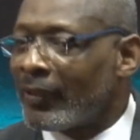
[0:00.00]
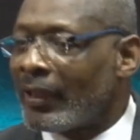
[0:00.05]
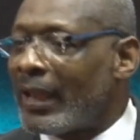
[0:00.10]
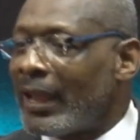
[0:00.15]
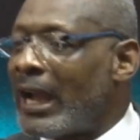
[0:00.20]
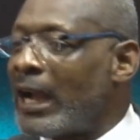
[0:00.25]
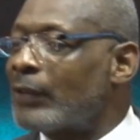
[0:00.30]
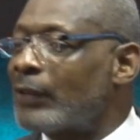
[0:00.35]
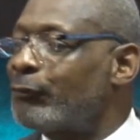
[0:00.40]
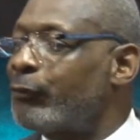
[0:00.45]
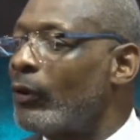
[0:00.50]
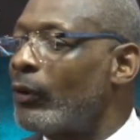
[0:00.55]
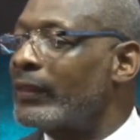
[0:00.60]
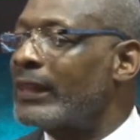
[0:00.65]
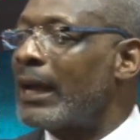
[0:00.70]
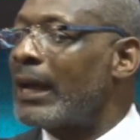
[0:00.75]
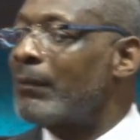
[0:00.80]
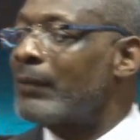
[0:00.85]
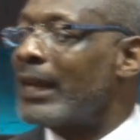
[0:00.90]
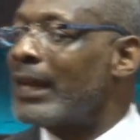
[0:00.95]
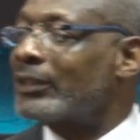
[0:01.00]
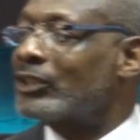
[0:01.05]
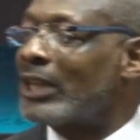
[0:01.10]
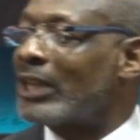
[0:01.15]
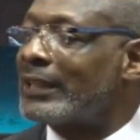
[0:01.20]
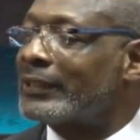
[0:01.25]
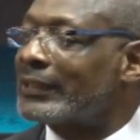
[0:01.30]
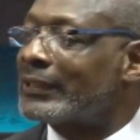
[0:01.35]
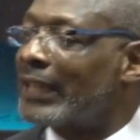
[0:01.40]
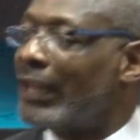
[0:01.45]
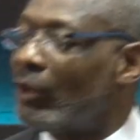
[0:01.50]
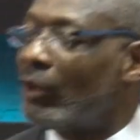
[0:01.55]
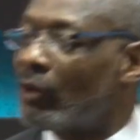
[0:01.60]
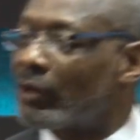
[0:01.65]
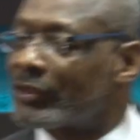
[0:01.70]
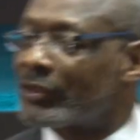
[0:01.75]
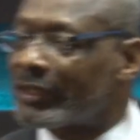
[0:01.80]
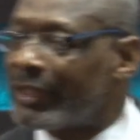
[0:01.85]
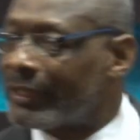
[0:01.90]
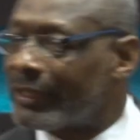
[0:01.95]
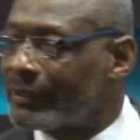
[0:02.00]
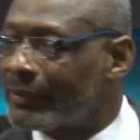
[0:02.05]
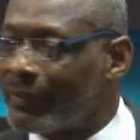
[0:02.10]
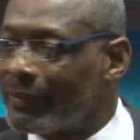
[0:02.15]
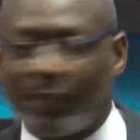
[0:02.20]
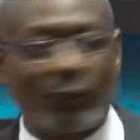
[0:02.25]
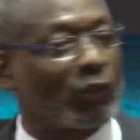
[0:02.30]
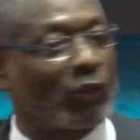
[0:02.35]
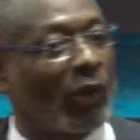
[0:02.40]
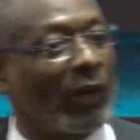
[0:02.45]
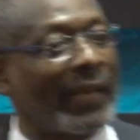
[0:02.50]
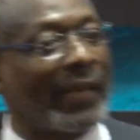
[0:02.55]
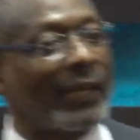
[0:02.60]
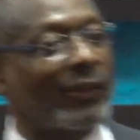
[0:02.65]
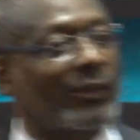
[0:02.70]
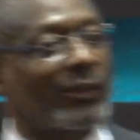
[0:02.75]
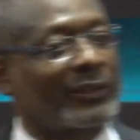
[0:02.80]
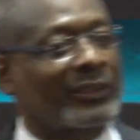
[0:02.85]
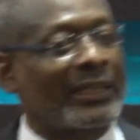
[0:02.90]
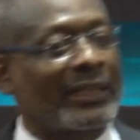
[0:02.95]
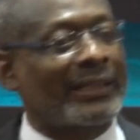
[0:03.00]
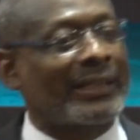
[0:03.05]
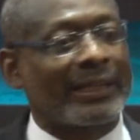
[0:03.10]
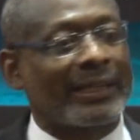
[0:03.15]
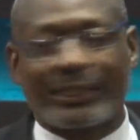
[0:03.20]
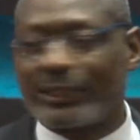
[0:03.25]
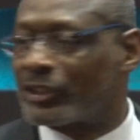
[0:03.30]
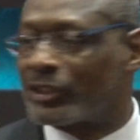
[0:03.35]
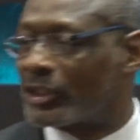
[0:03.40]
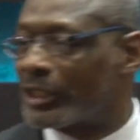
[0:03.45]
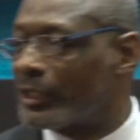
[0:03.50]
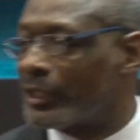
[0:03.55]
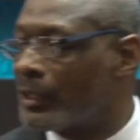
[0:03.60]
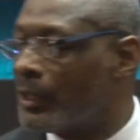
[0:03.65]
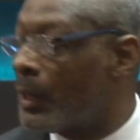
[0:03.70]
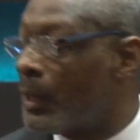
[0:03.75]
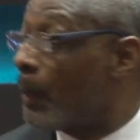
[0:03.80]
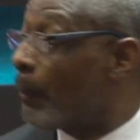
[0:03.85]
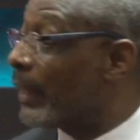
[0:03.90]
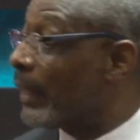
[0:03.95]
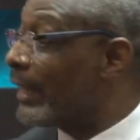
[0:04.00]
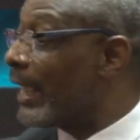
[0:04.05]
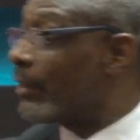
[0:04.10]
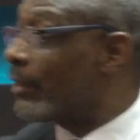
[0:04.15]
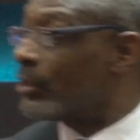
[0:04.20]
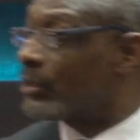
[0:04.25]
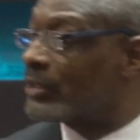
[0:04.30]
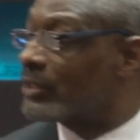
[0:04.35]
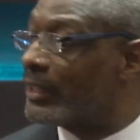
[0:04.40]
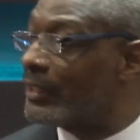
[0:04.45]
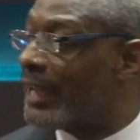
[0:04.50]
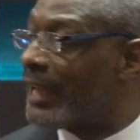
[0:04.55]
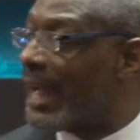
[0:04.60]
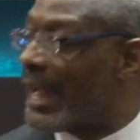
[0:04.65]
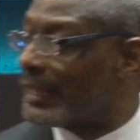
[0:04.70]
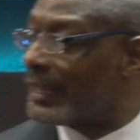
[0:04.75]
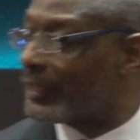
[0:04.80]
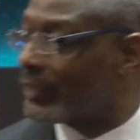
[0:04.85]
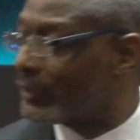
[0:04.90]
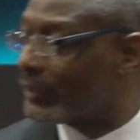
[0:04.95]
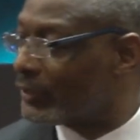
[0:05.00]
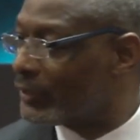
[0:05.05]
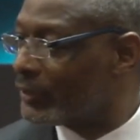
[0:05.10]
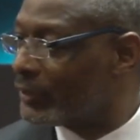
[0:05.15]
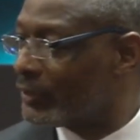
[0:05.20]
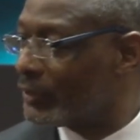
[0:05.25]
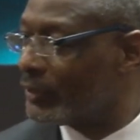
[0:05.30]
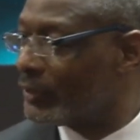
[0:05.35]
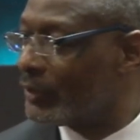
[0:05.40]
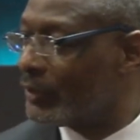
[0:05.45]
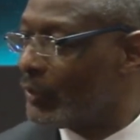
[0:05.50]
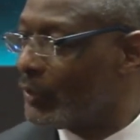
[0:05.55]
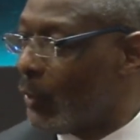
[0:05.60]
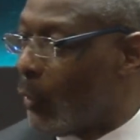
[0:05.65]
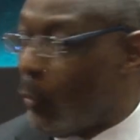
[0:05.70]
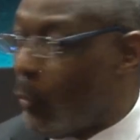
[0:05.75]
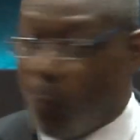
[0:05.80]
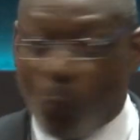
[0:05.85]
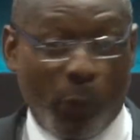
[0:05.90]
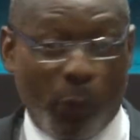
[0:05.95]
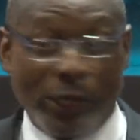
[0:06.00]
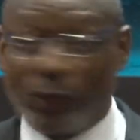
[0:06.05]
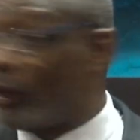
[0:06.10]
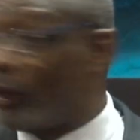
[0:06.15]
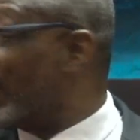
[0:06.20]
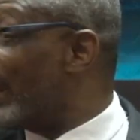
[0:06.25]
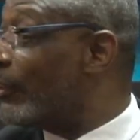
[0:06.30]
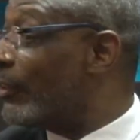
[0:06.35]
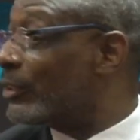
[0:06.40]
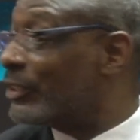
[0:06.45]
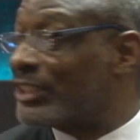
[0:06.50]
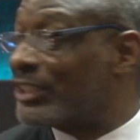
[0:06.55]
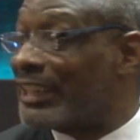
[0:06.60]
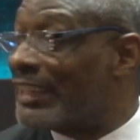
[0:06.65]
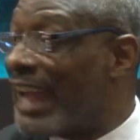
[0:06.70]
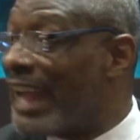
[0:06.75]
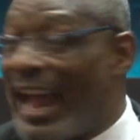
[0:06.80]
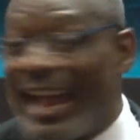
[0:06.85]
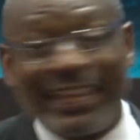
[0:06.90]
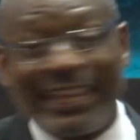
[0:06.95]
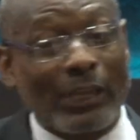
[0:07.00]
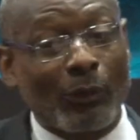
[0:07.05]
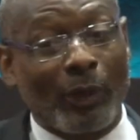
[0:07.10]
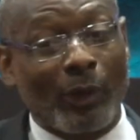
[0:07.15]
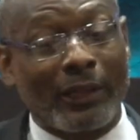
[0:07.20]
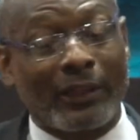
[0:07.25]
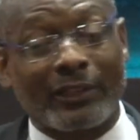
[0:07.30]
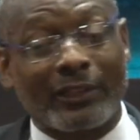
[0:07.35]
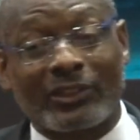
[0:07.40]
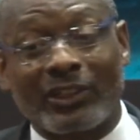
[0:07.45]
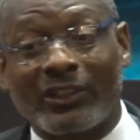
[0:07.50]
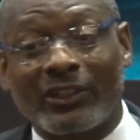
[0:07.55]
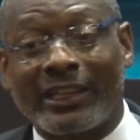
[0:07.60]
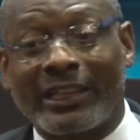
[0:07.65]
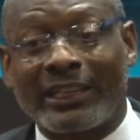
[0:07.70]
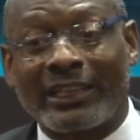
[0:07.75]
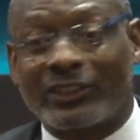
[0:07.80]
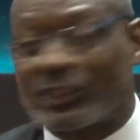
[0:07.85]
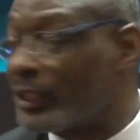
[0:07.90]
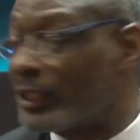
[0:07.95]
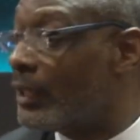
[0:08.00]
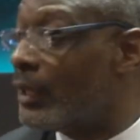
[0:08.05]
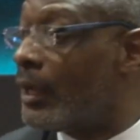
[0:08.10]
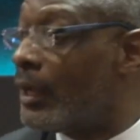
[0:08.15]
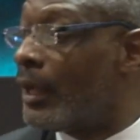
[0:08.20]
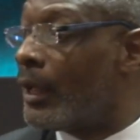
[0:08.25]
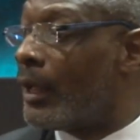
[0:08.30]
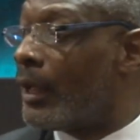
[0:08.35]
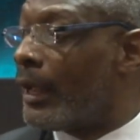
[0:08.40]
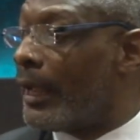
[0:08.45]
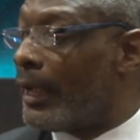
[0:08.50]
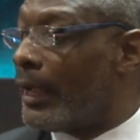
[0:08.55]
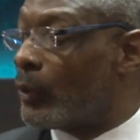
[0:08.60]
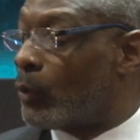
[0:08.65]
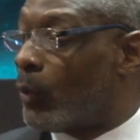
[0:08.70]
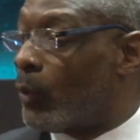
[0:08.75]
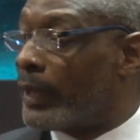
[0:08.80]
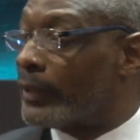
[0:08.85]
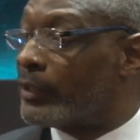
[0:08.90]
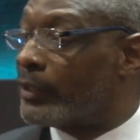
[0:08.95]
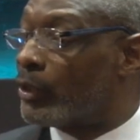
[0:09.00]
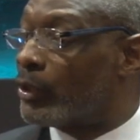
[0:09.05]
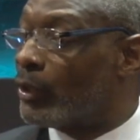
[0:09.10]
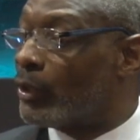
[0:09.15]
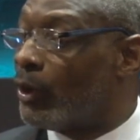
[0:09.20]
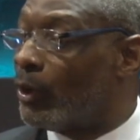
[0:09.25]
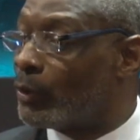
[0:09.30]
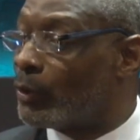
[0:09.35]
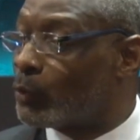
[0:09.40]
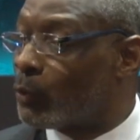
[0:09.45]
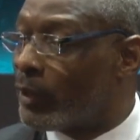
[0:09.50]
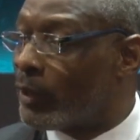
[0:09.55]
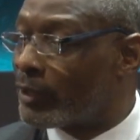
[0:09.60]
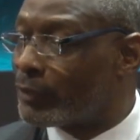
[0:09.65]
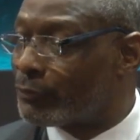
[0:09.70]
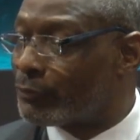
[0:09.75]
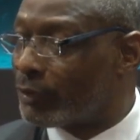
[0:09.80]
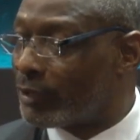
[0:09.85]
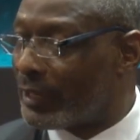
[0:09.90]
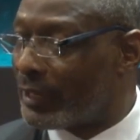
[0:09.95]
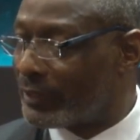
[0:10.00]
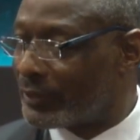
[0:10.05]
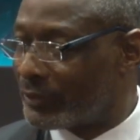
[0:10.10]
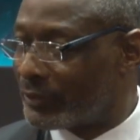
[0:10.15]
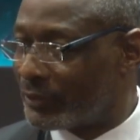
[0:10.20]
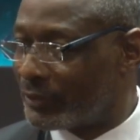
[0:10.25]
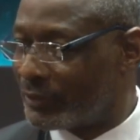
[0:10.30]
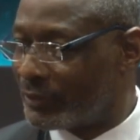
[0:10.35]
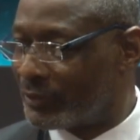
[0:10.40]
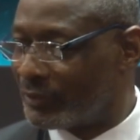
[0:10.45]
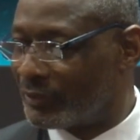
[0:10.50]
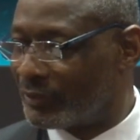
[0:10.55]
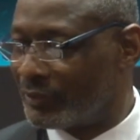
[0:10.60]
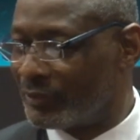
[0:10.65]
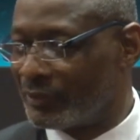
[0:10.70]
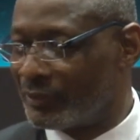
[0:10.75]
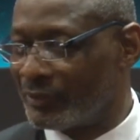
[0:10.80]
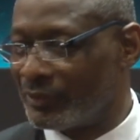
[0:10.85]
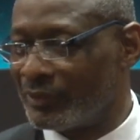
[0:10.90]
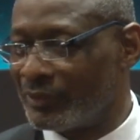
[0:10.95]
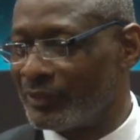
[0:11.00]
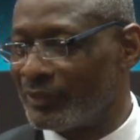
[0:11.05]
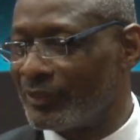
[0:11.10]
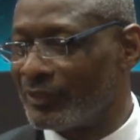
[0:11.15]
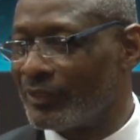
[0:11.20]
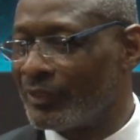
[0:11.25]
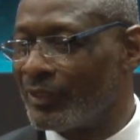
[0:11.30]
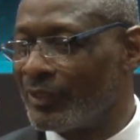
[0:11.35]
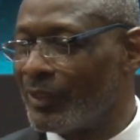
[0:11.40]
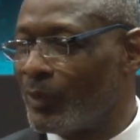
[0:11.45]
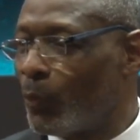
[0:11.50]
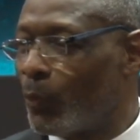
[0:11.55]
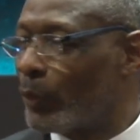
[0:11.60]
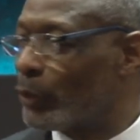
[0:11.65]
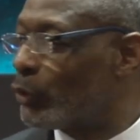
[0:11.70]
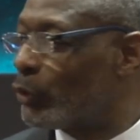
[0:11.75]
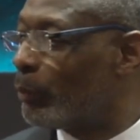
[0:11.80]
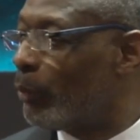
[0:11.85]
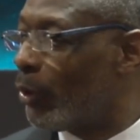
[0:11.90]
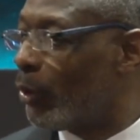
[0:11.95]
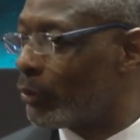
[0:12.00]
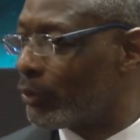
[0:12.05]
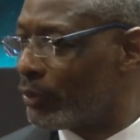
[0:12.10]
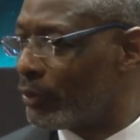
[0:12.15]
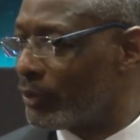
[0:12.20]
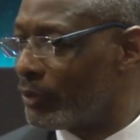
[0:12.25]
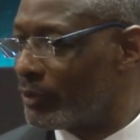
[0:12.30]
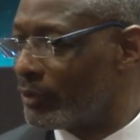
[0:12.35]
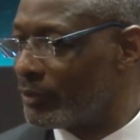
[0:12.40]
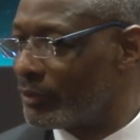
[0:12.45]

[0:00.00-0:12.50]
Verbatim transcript: And for them, they're just innocent. They don't understand the kissing, but they understand the hugging. We don't understand the hugging, we understand the kissing. And when the Lord works for us, we do both.